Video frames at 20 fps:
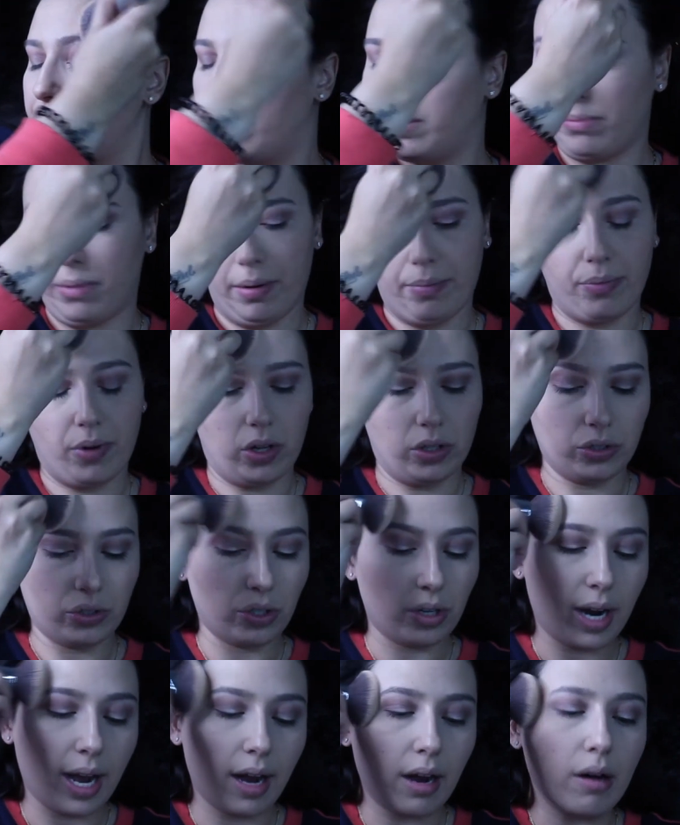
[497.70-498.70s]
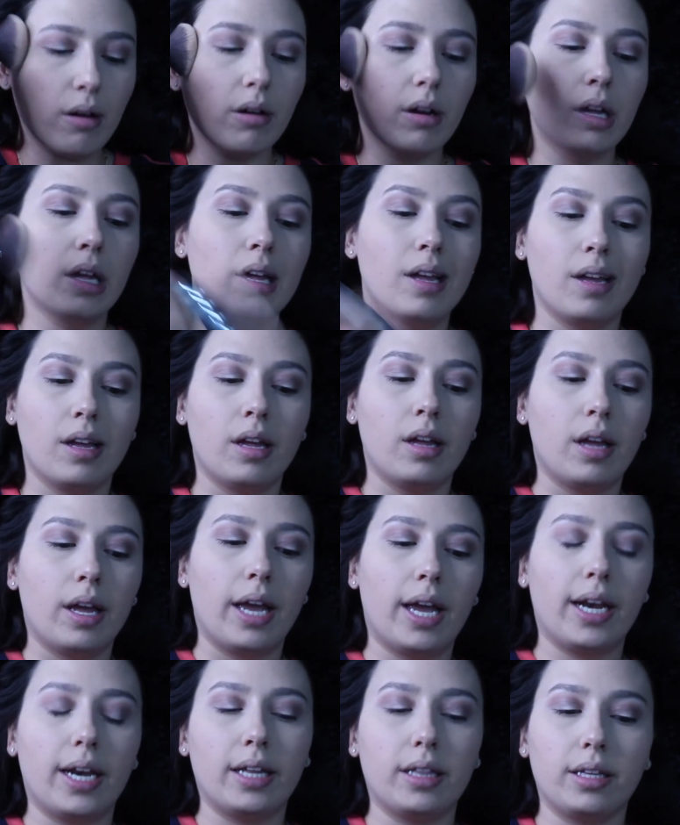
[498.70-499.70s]
blend my bronzer out.
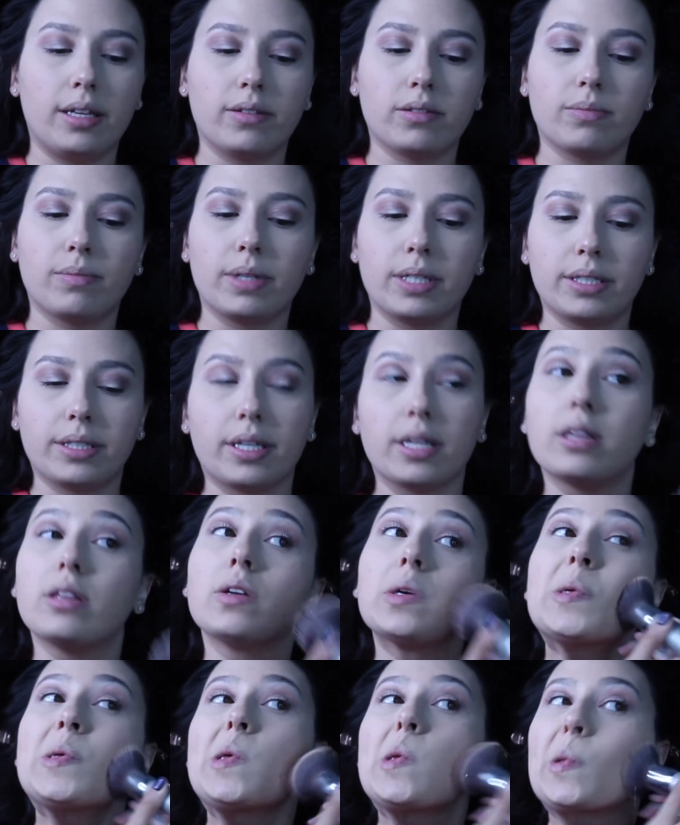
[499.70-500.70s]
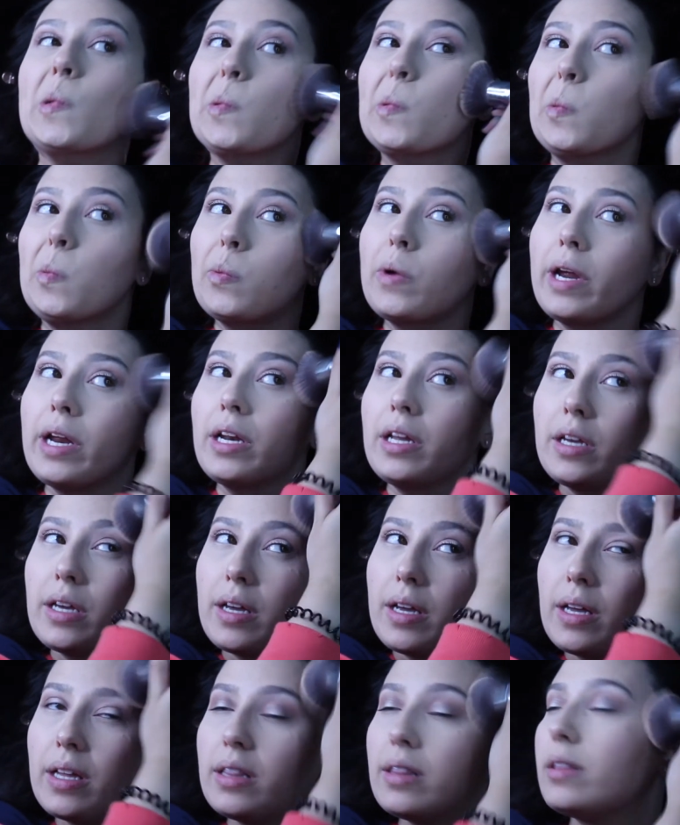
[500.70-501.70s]
And it leaves my skin looking
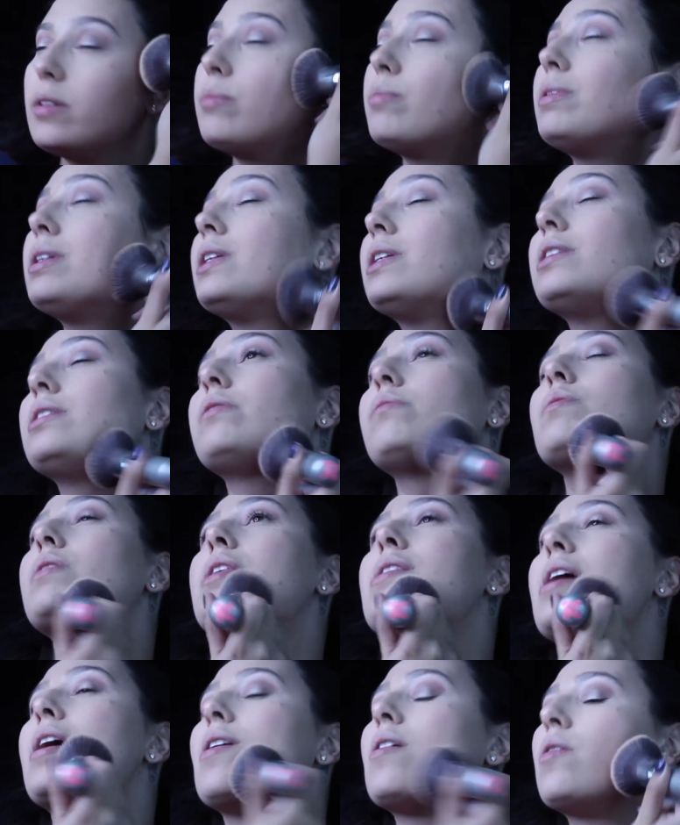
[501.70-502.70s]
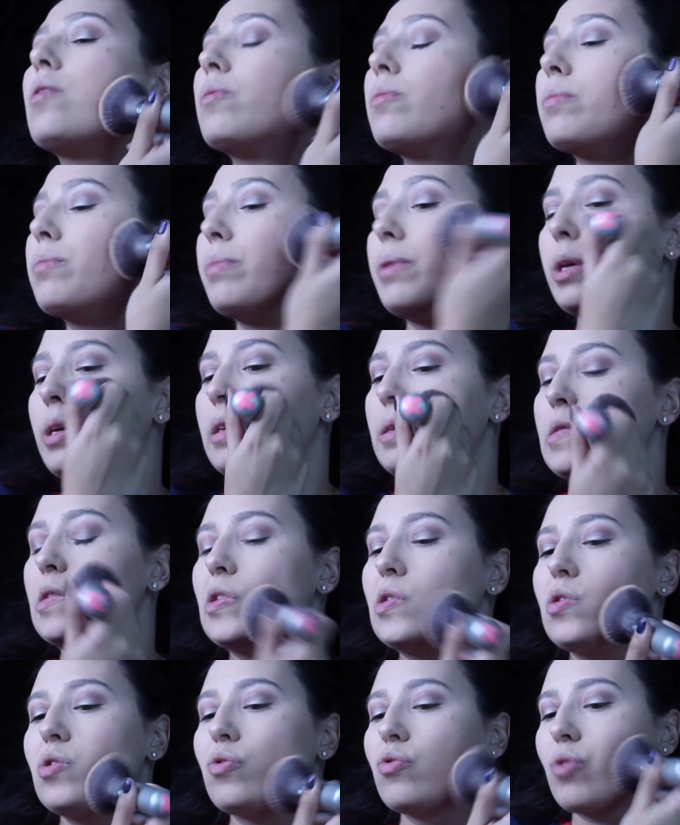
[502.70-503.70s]
radiant and luminous without being
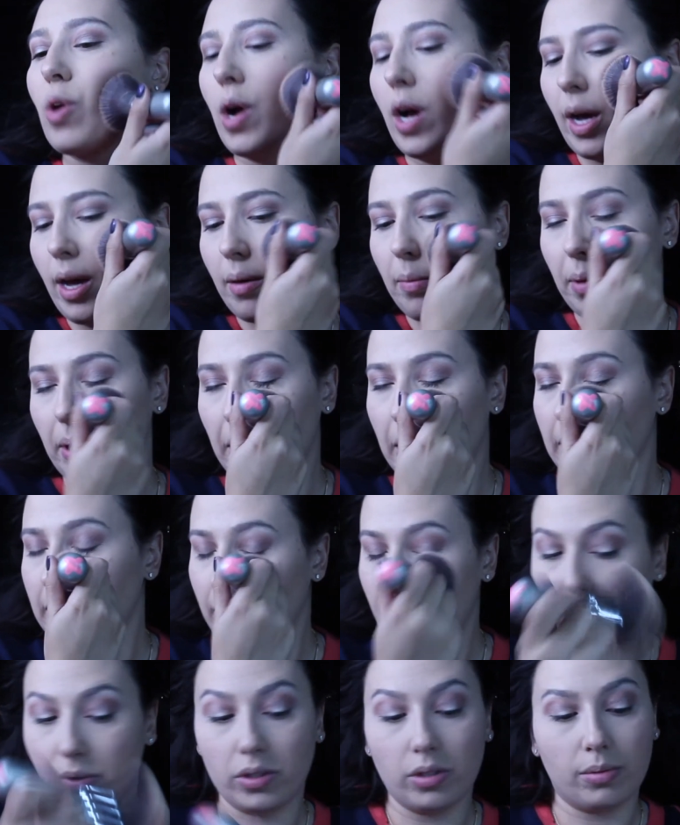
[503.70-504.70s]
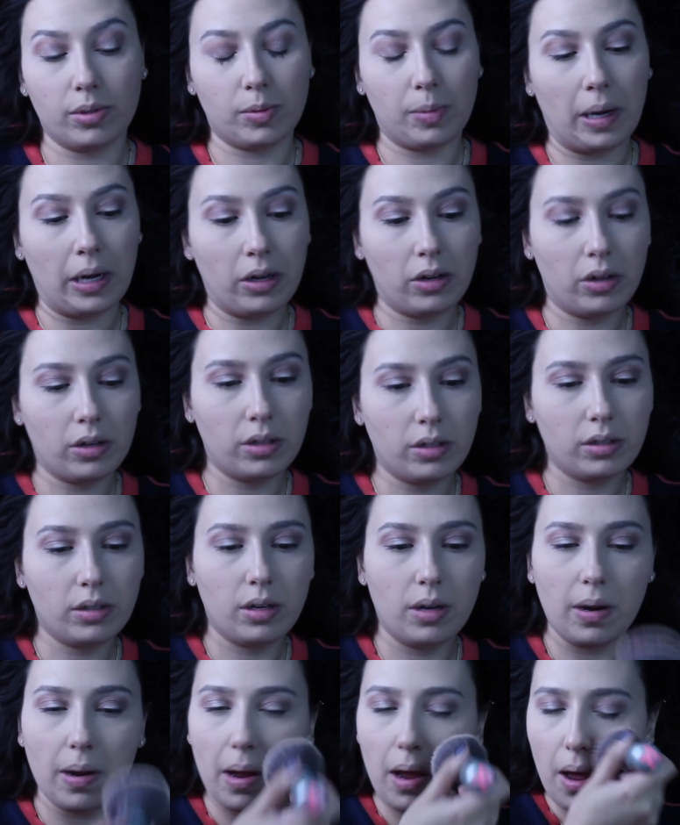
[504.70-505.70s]
dry because I put so much powder on.
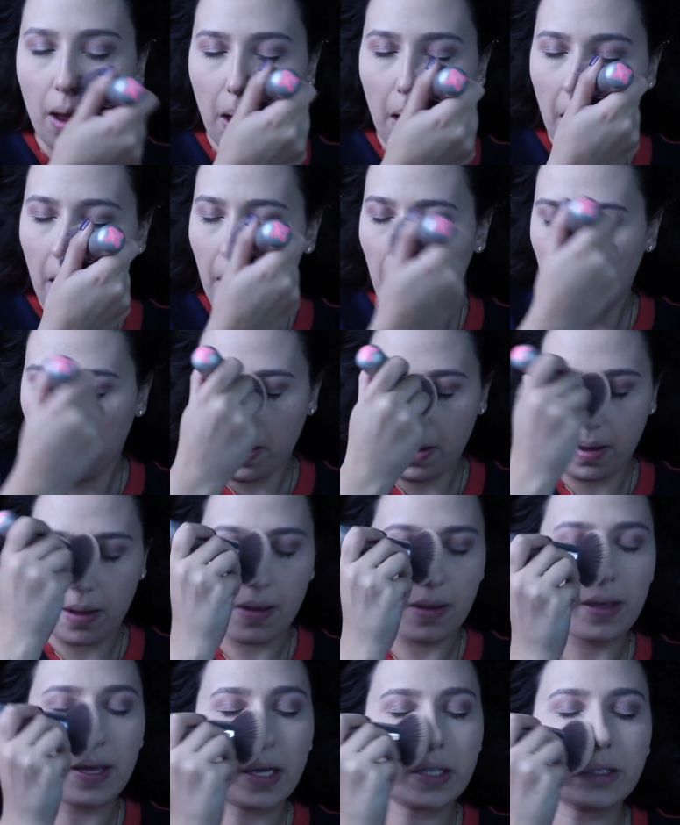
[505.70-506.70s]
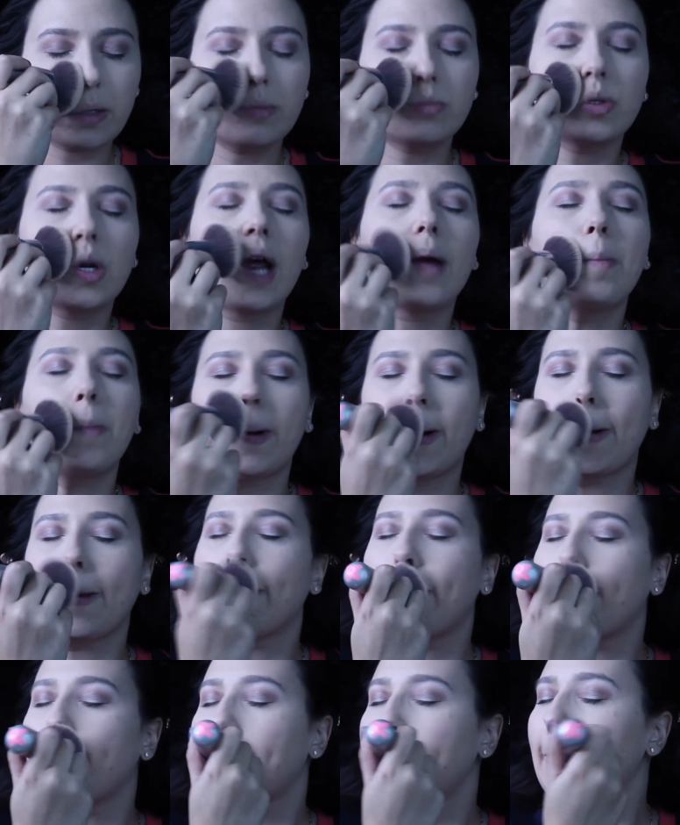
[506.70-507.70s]
Yes, I'm dry, but I
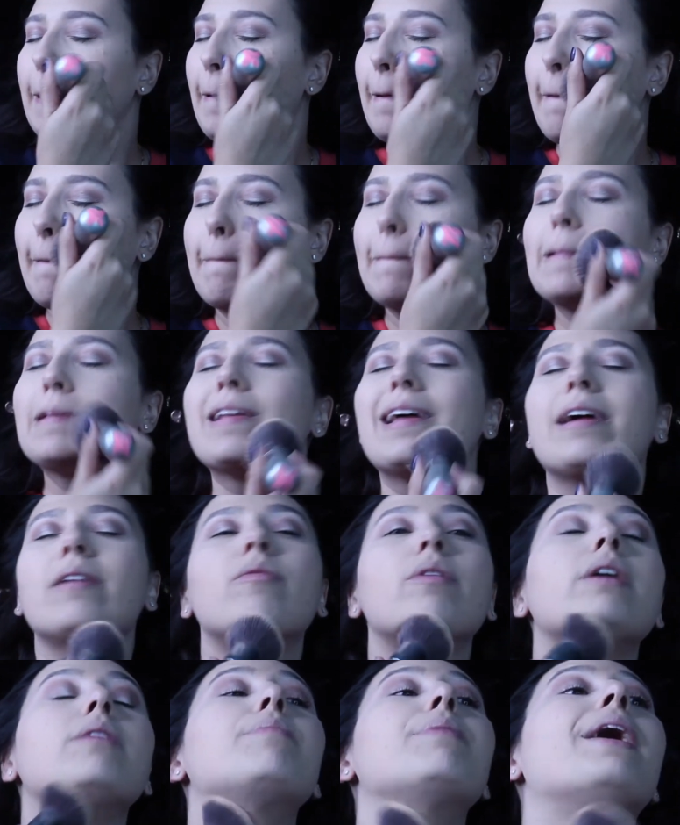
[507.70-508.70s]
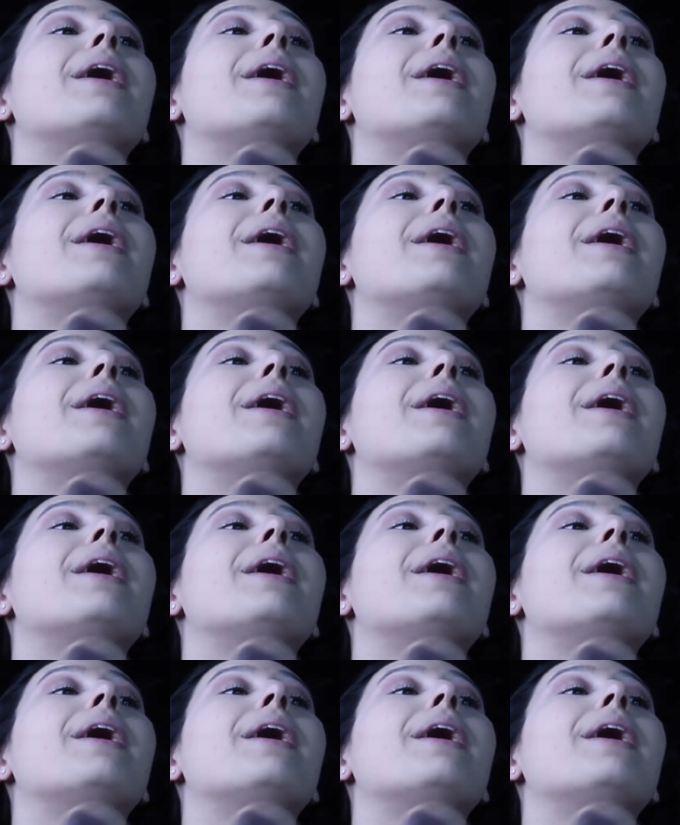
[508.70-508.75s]
use lightweight